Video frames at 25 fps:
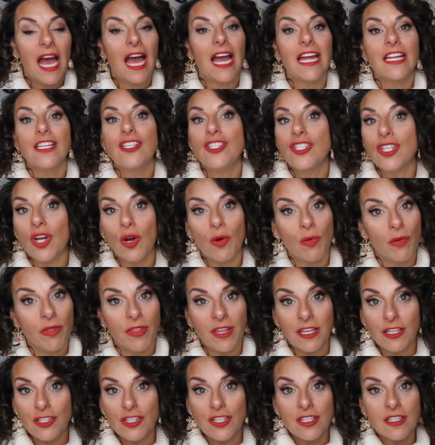I don't
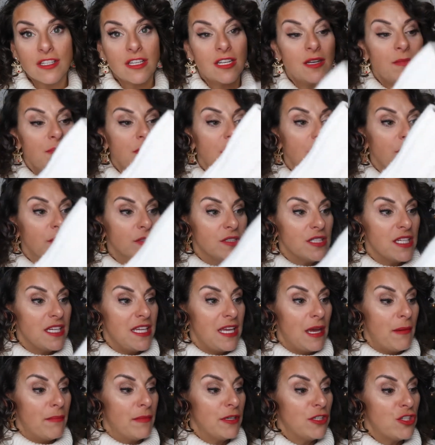think she's gonna be able to
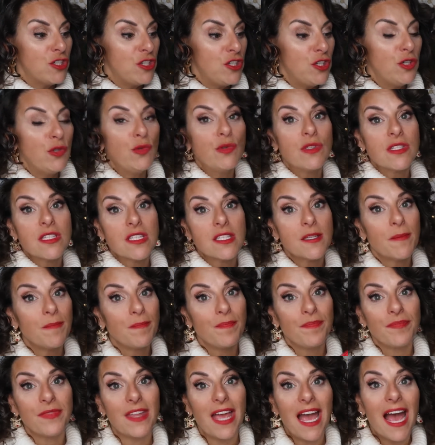get much use
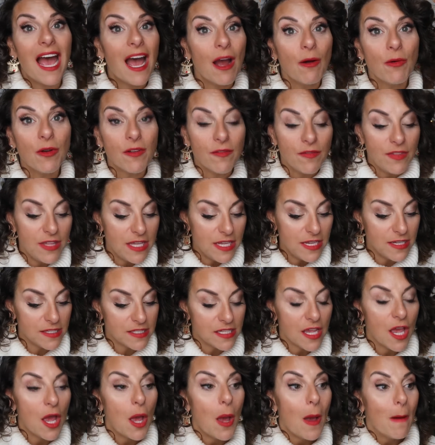out of
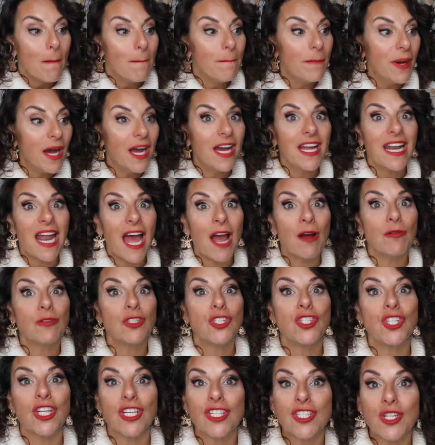these, but I was
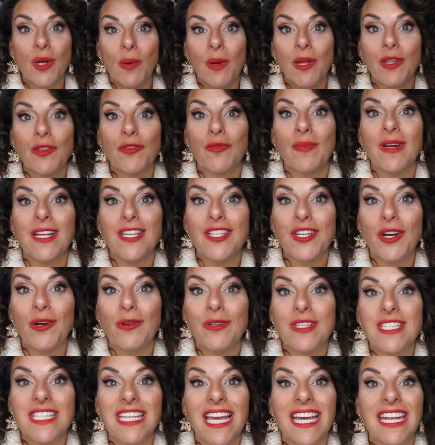just going through my
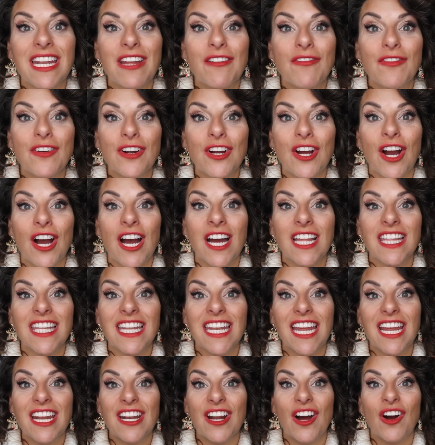totes and I forgot
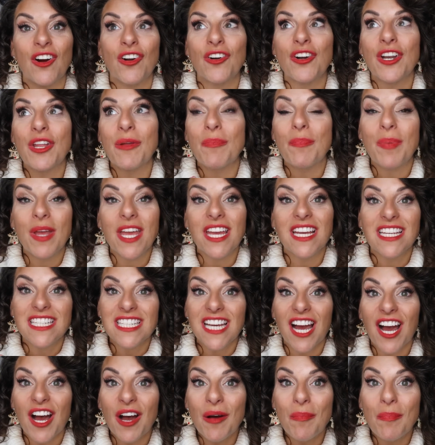that I had already picked
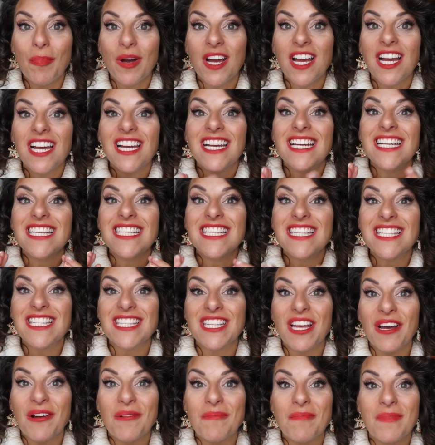up
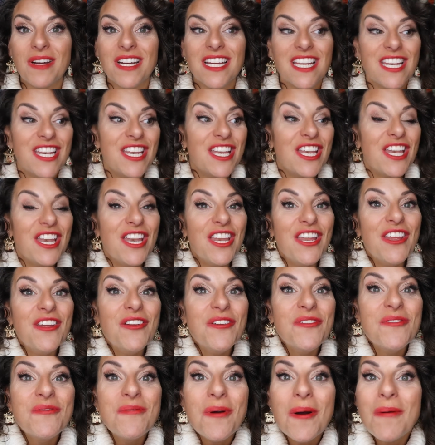some
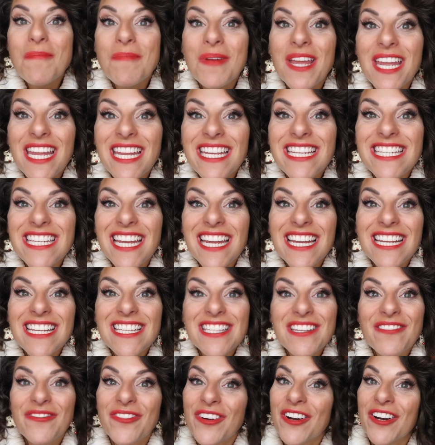new
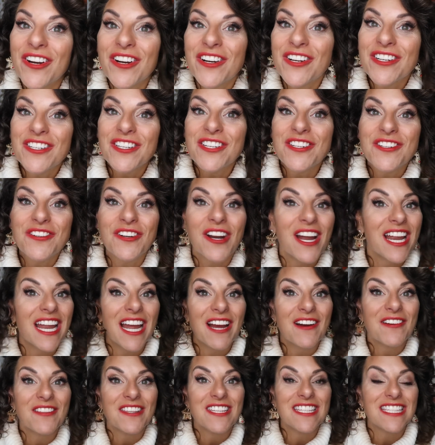PJs for her to try
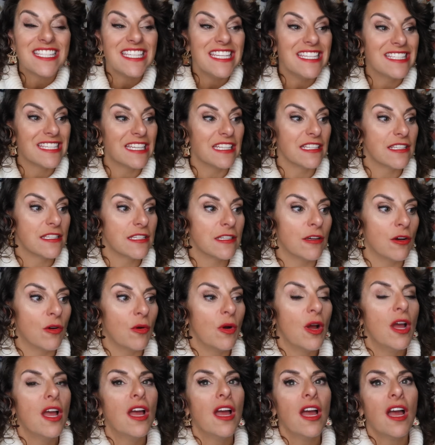out this season.
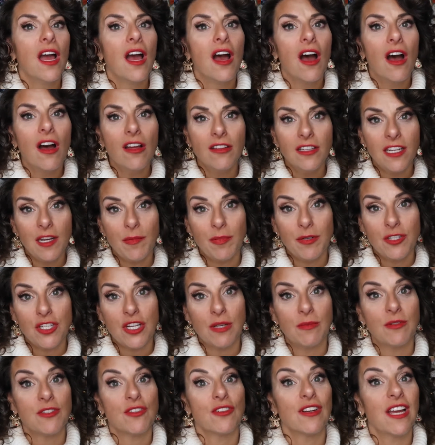So holiday
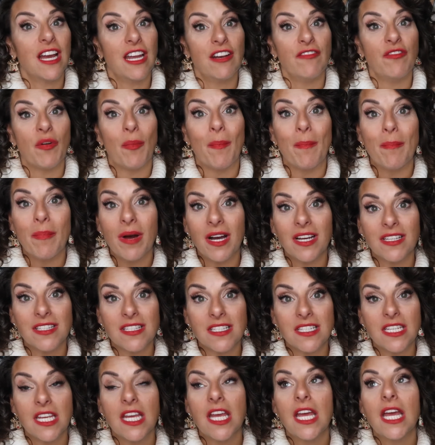pajamas are kind of a
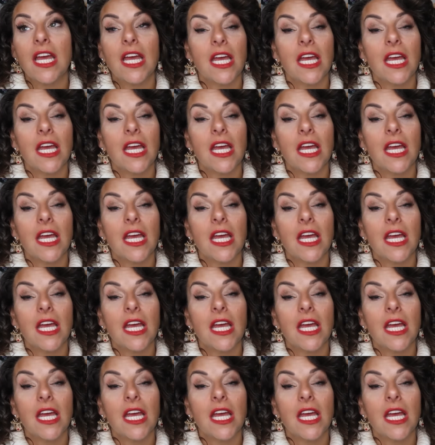must.